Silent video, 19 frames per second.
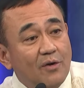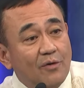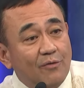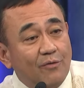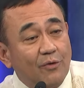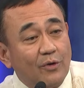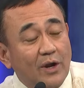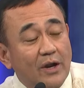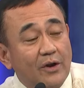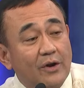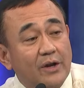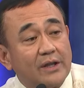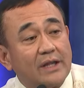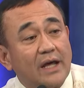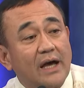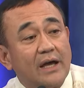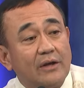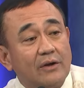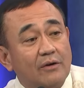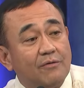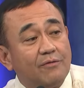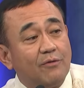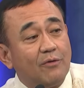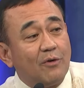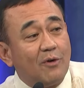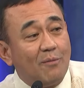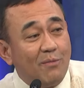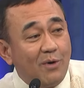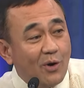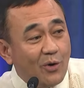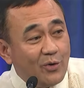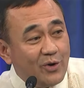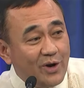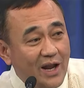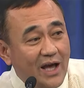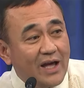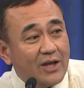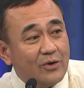full-blown
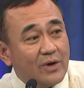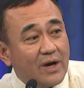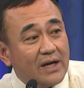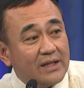na yung